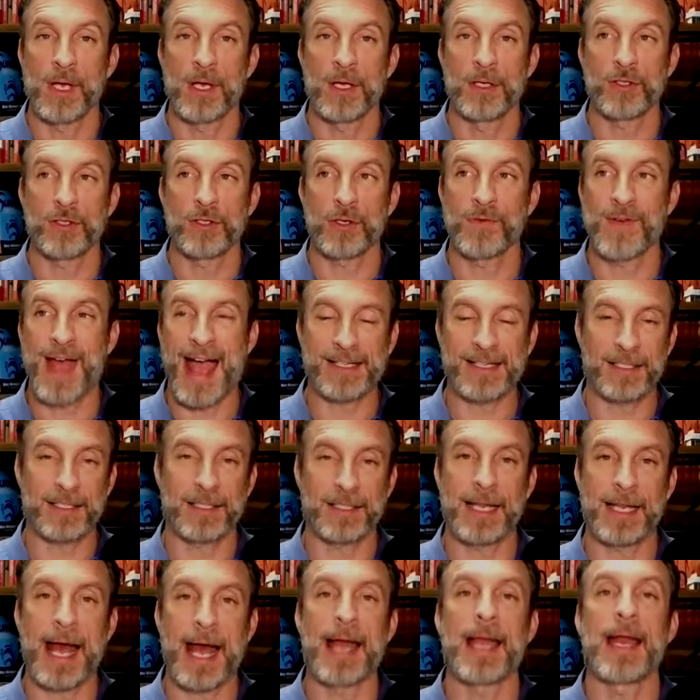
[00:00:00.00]
So you have access
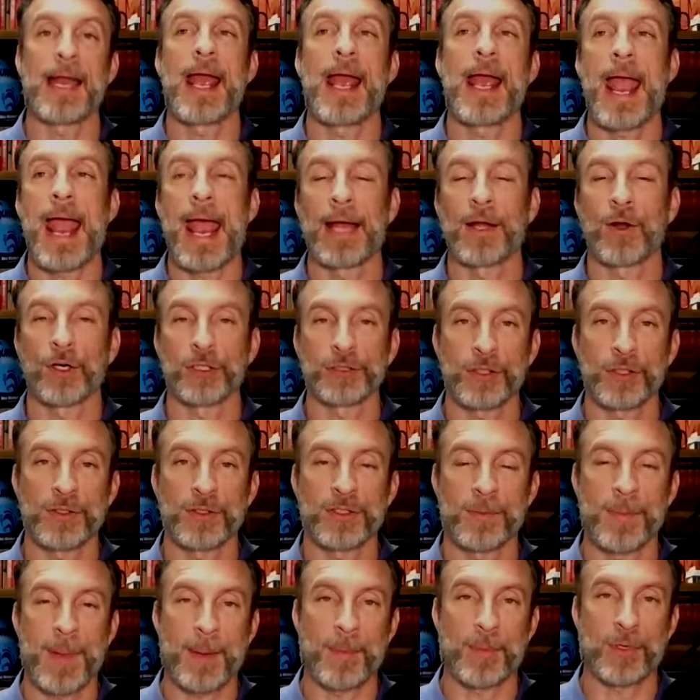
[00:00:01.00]
to that. And also
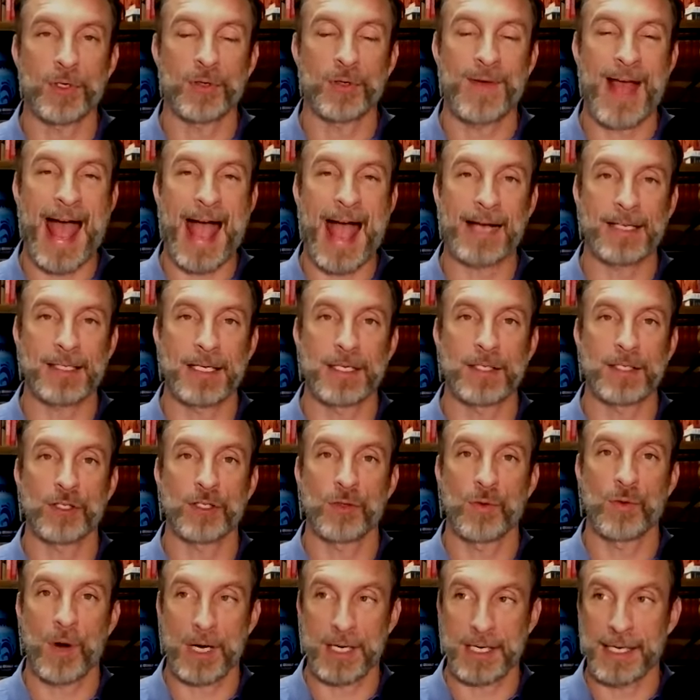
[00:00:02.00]
as a member, you'll have access
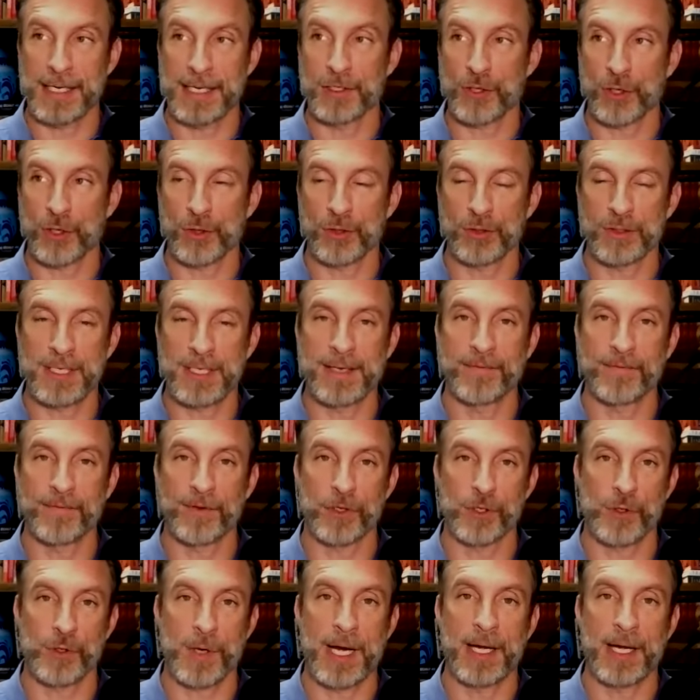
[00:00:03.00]
to our internal team for
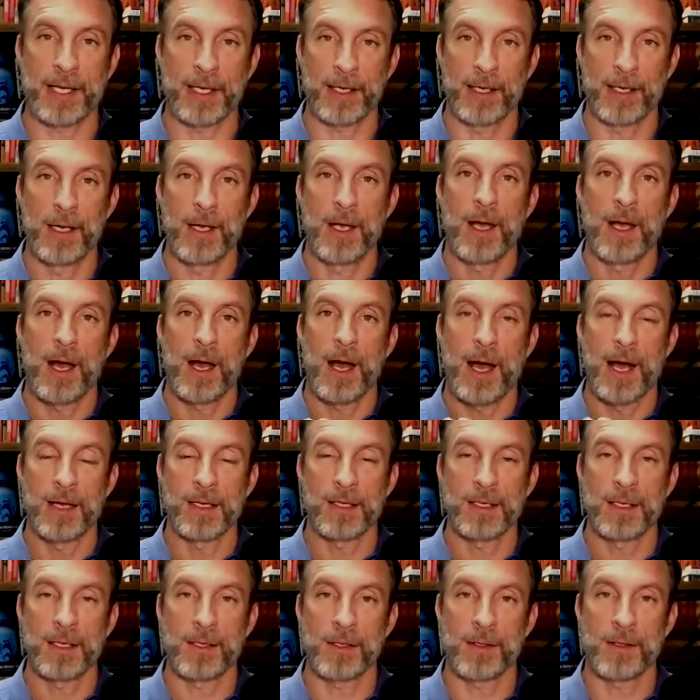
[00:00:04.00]
training.
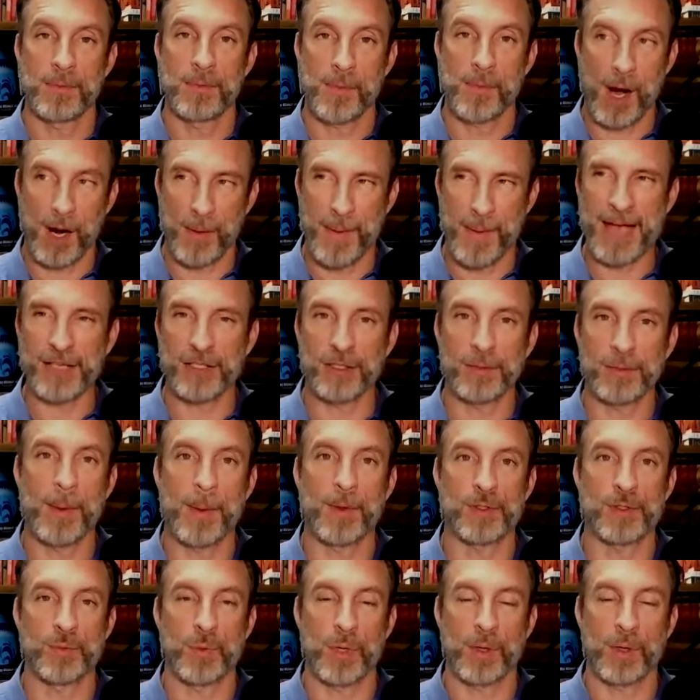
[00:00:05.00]
Our mastery
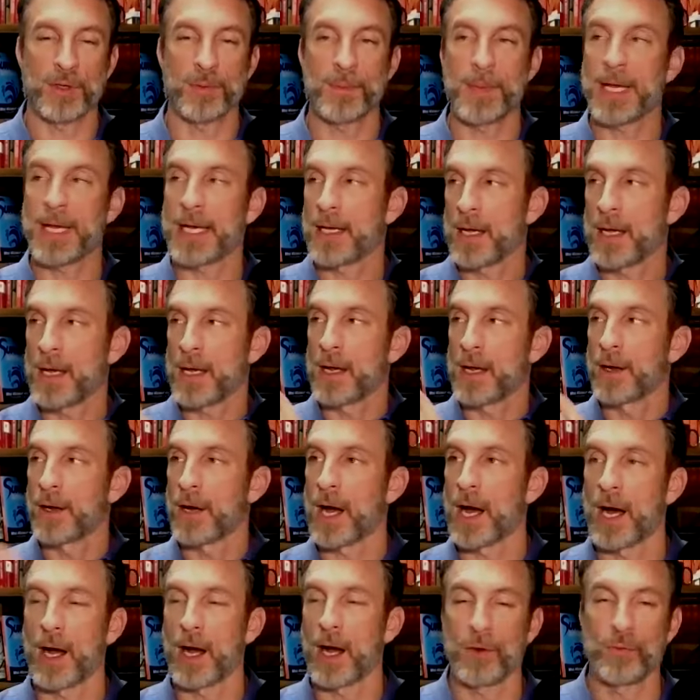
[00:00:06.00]
members work with me.
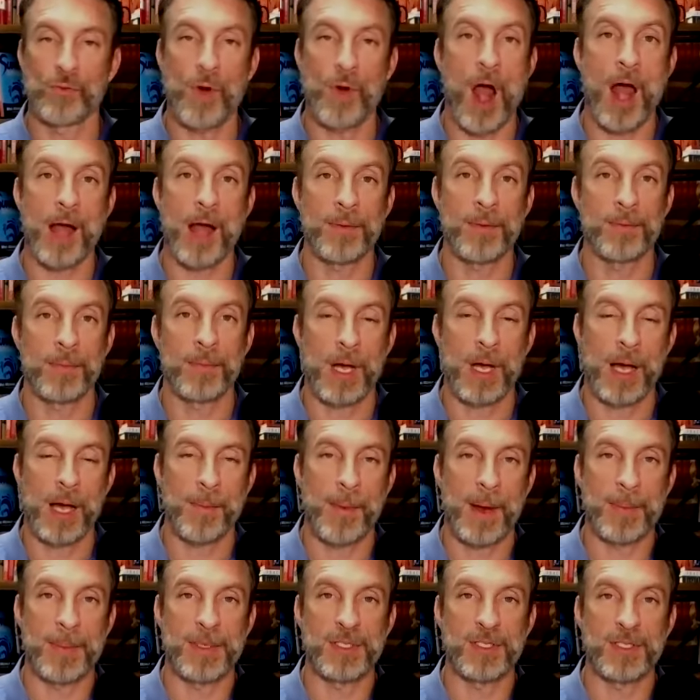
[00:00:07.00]
Ron,
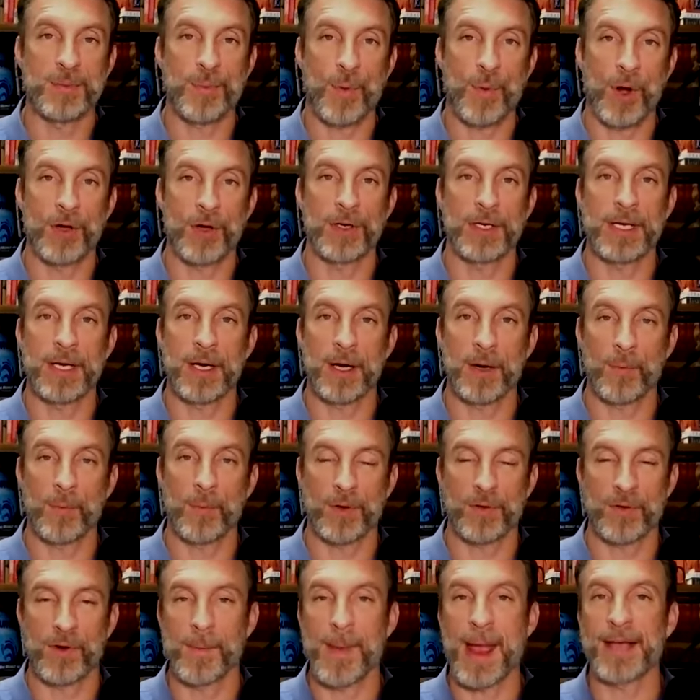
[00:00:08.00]
my business partner here,
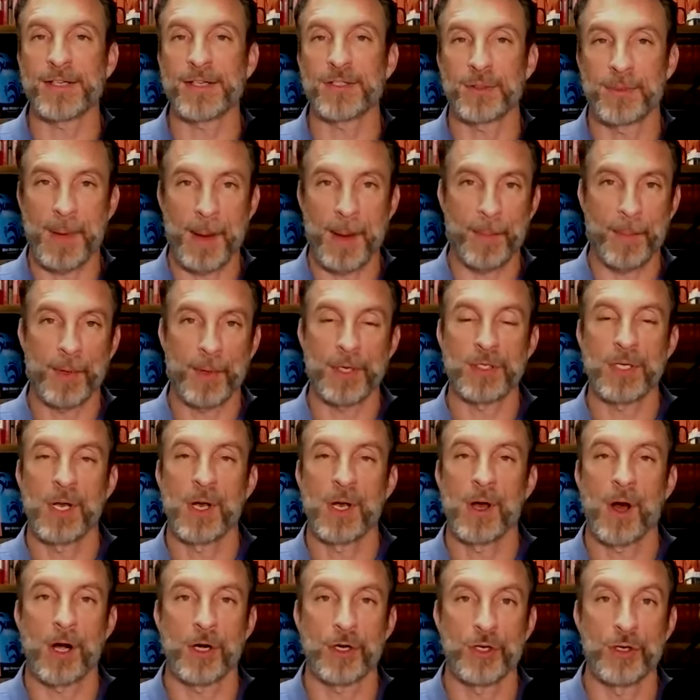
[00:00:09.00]
works with our mastery members,
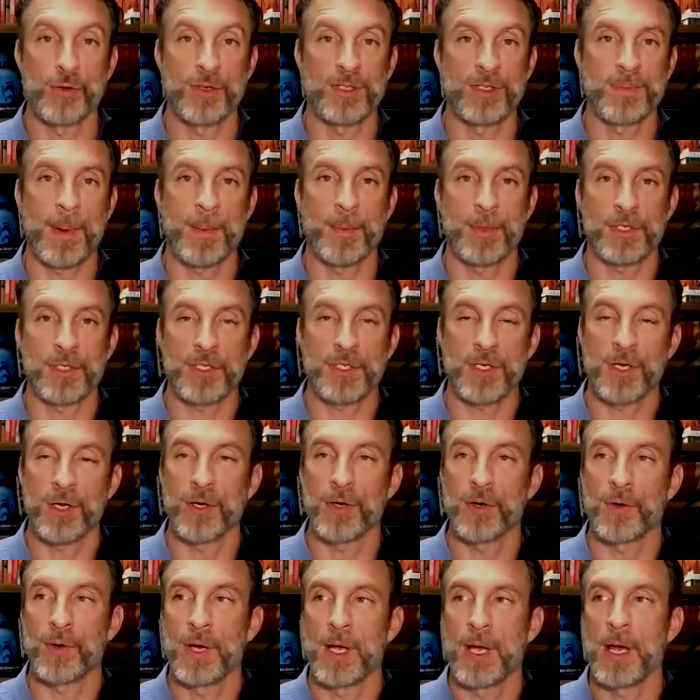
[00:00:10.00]
our newest members
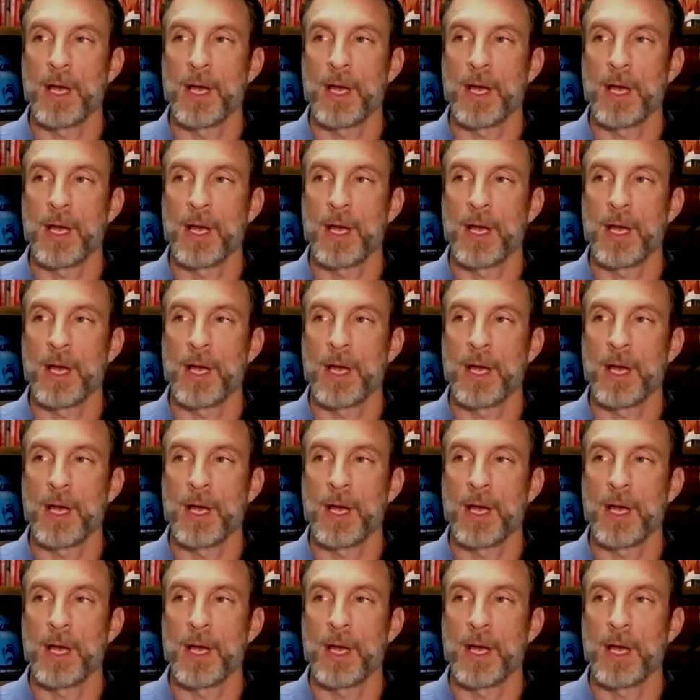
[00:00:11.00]
too.